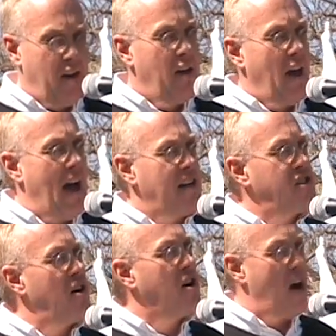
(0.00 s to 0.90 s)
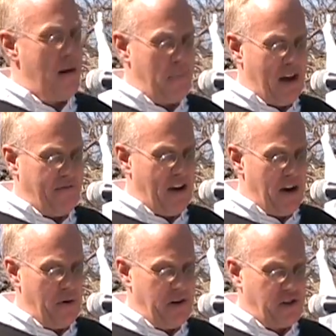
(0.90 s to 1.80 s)
Ask a combat
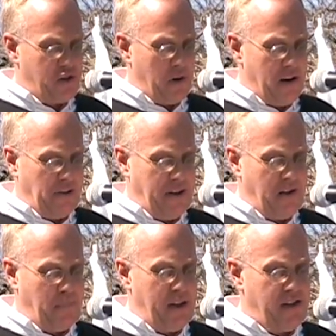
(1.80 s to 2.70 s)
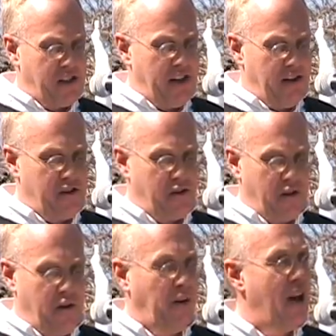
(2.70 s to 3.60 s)
veteran struggling to piece his or
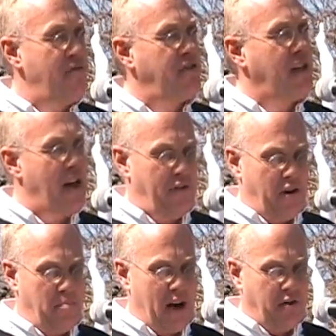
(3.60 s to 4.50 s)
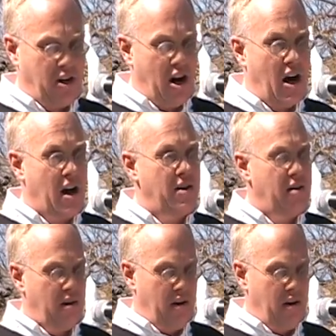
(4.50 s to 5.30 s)
her life together about God,